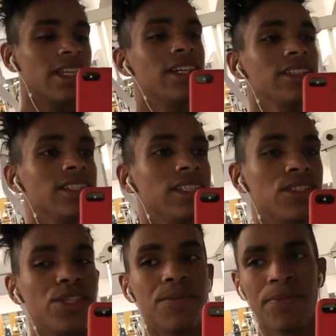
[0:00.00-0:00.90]
currently at the
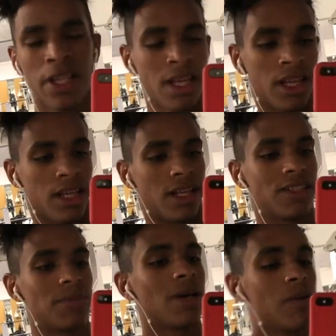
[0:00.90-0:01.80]
gym,
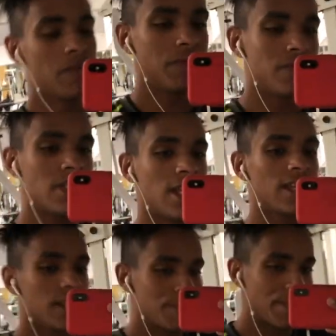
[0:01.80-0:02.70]
it's about 1:15
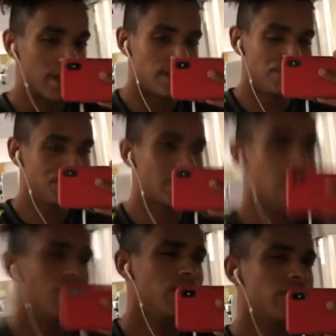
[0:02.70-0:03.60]
a.m. I
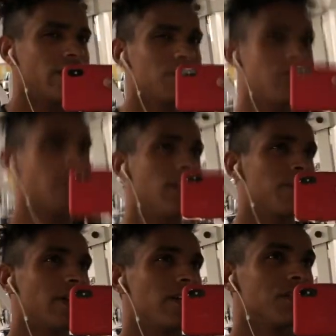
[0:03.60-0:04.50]
know that Jaden was here
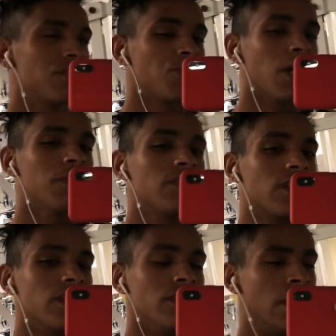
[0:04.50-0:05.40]
about 2 hours
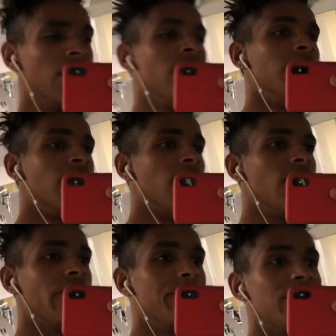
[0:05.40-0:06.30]
ago,
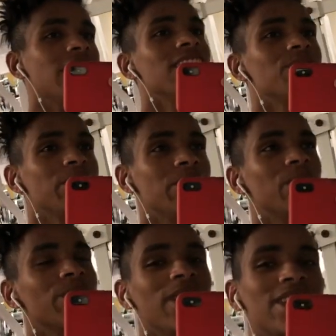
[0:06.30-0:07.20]
but yeah, I just want to
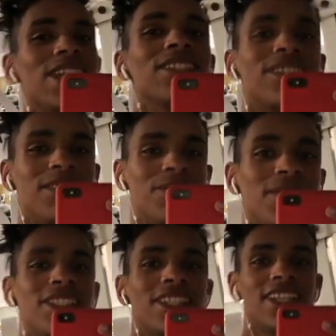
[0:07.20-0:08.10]
talk about Jaden's
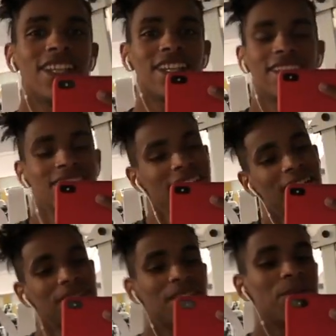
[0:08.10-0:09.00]
transformation that
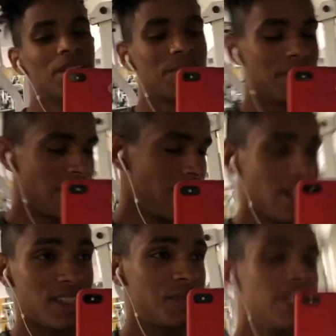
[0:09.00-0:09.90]
I've seen within him.
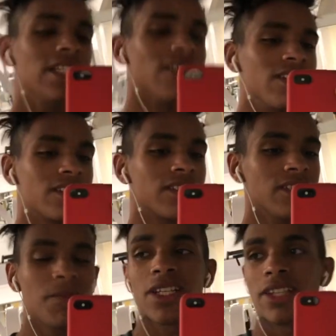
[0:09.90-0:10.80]
It's
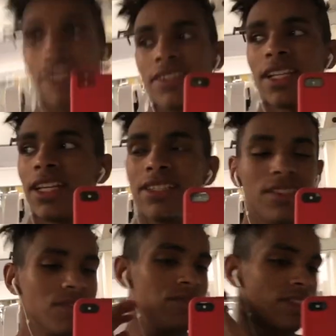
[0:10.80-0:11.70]
been crazy. Like, he
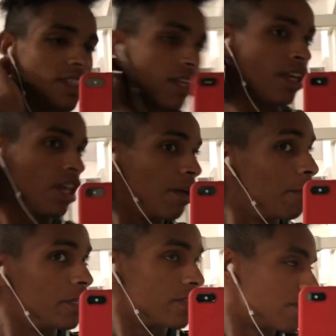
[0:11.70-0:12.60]
just used to
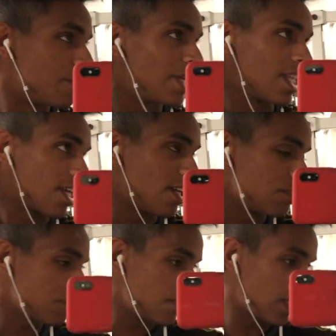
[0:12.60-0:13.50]
weigh over about like
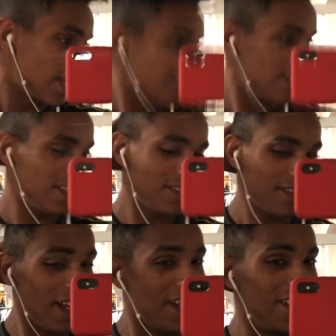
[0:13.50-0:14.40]
115
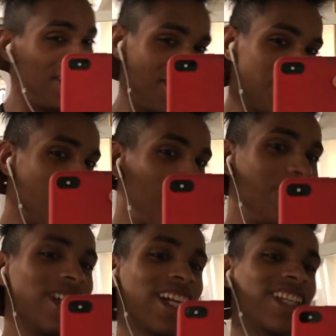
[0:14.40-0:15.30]
kgs, didn't want to
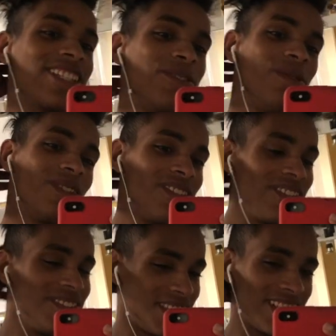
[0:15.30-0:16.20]
work towards
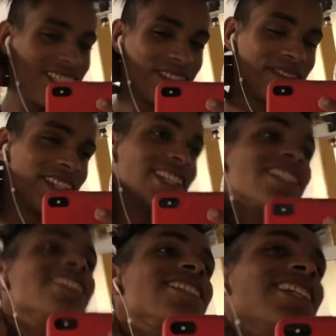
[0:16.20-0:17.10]
losing any of it,
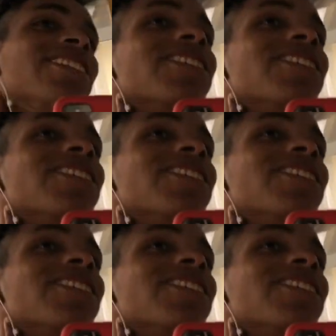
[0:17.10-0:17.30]
didn't